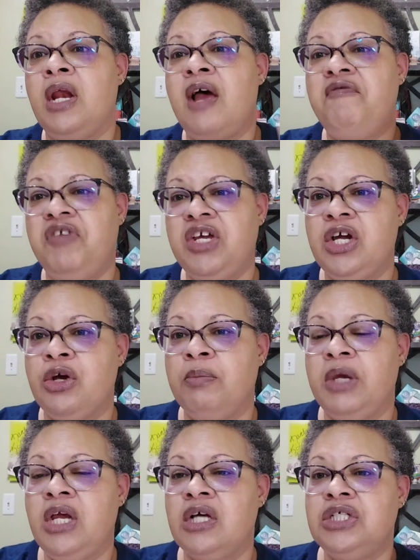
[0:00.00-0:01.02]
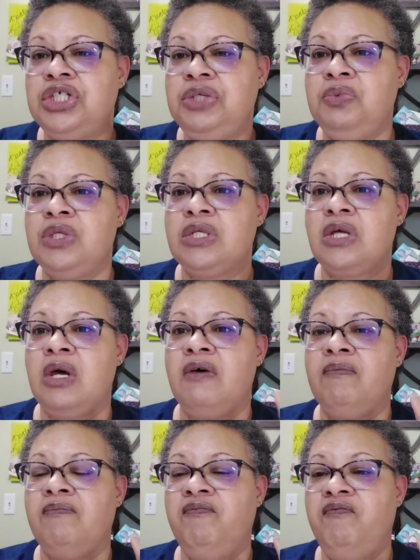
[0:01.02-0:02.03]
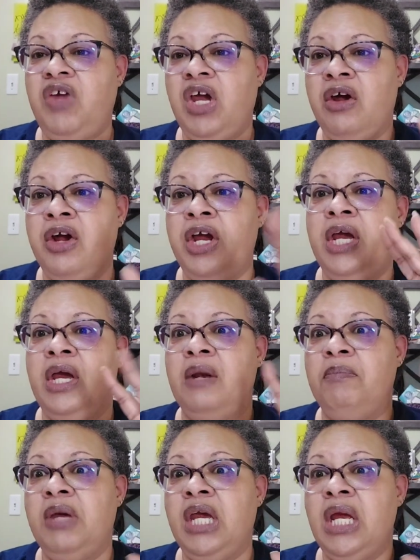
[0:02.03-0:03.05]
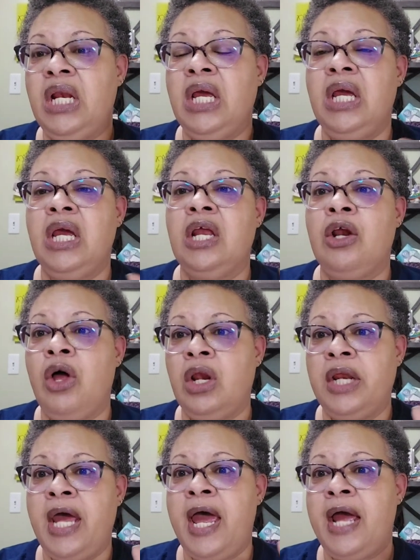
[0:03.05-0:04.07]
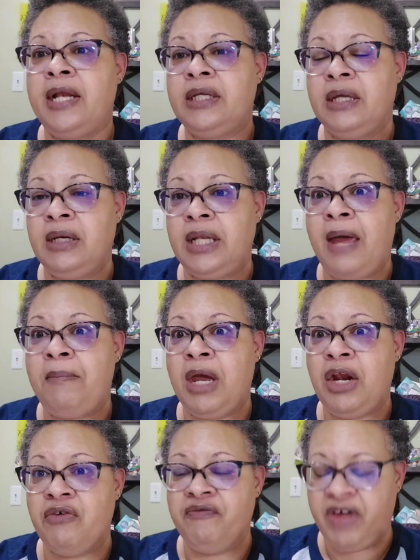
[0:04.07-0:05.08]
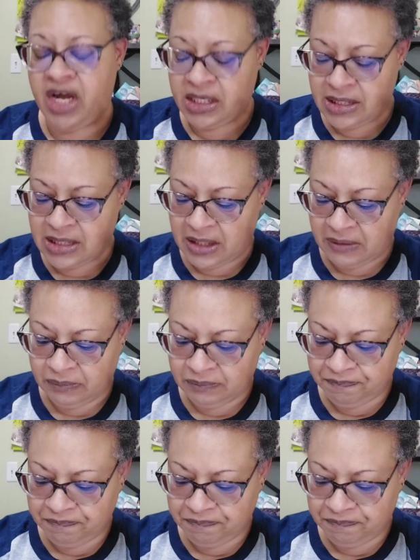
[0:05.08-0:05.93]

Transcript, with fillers: And I figured because she was a fairy and beading and all of that, that, that made her fancy.